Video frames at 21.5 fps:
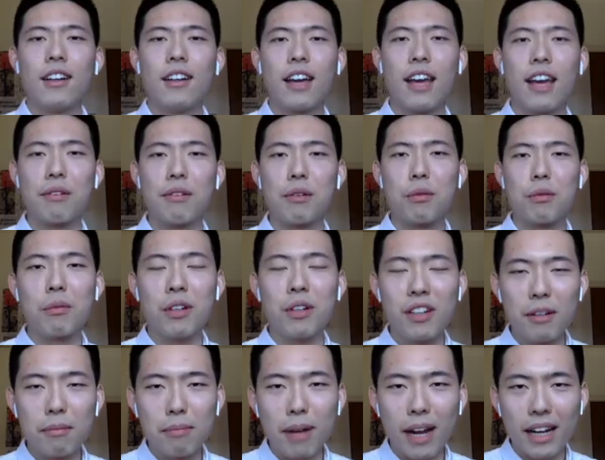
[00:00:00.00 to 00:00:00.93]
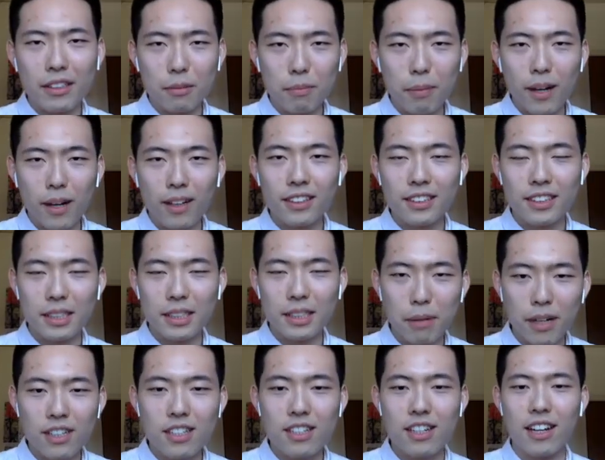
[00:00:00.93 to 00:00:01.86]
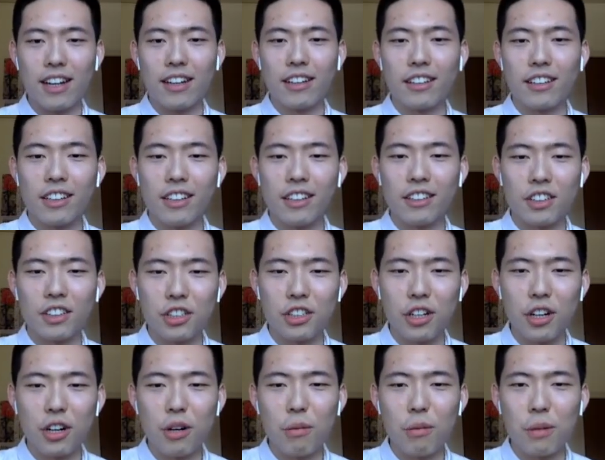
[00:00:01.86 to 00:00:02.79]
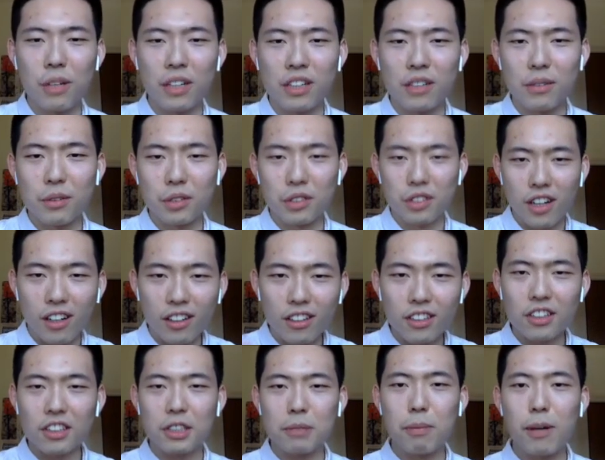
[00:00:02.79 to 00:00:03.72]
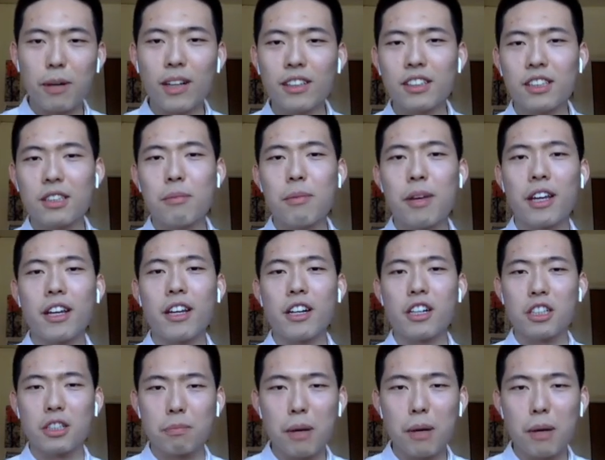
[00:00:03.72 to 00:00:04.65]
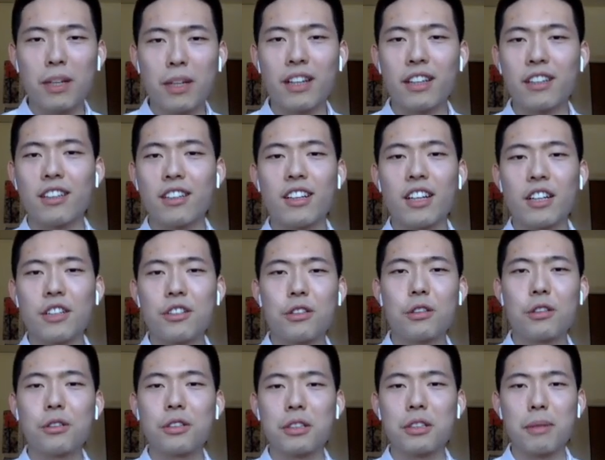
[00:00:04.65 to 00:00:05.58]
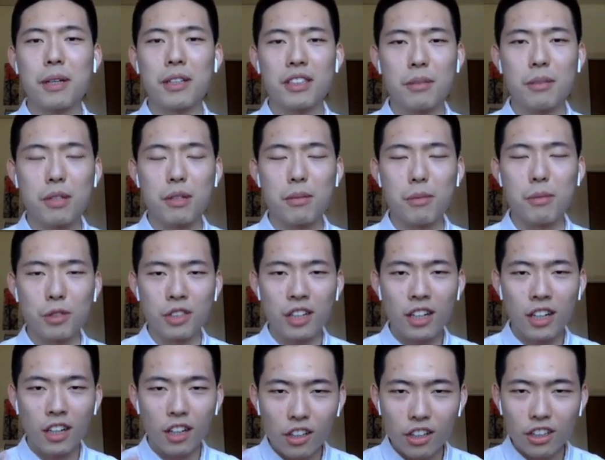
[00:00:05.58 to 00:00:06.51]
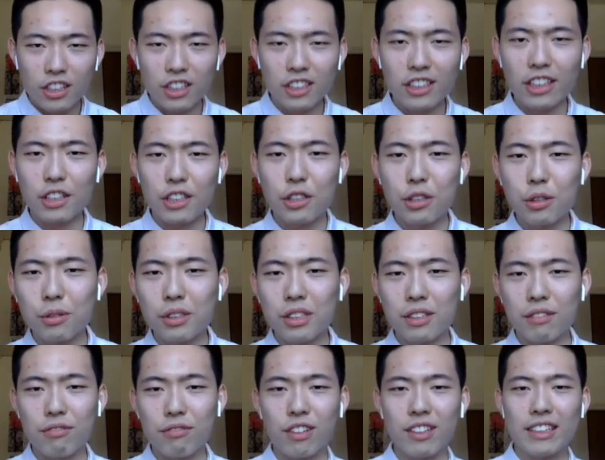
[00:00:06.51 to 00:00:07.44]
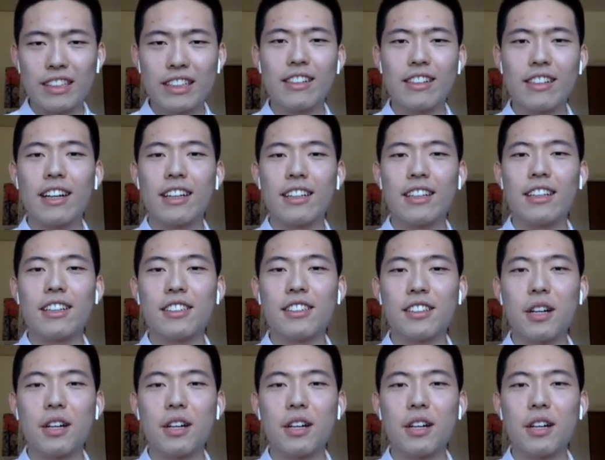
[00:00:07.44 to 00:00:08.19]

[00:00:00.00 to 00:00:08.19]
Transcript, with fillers: Hey everyone, welcome back to Policy Punchline. Here at the show, we interview scholars, policymakers, public intellectuals about some of the most urgent issues and frontier ideas